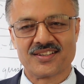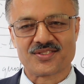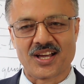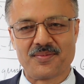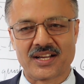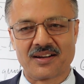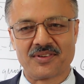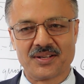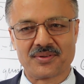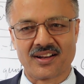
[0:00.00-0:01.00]
So I
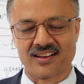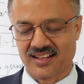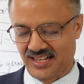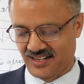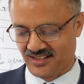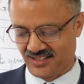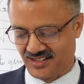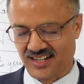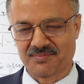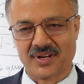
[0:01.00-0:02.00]
become liberal, and
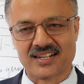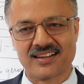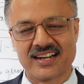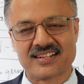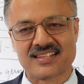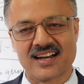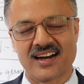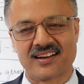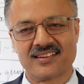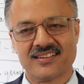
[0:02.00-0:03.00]
my grades
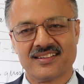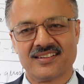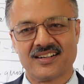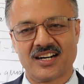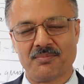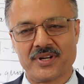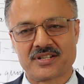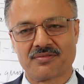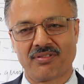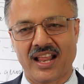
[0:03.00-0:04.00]
are a
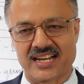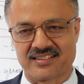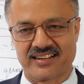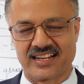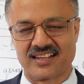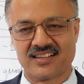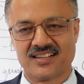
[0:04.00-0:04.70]
bit flattering.